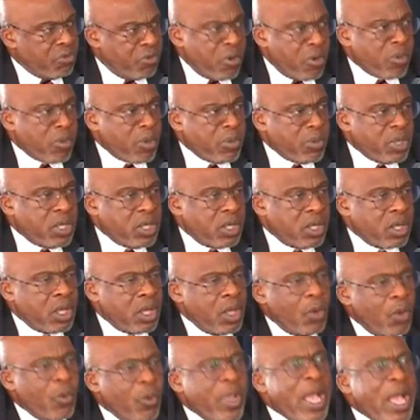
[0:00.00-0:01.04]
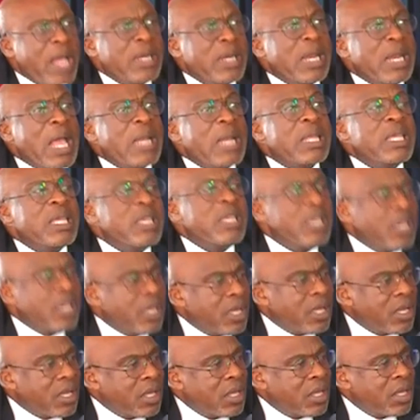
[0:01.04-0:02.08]
formal meeting, we are not
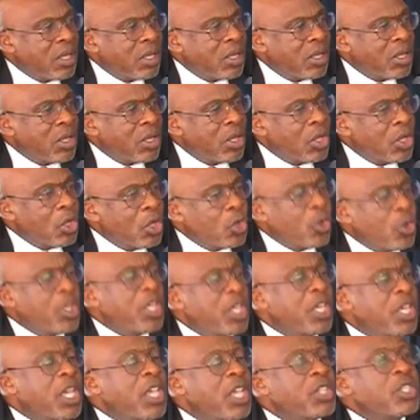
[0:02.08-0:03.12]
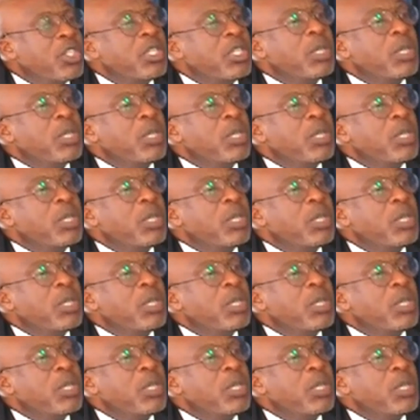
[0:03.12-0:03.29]
here to engage in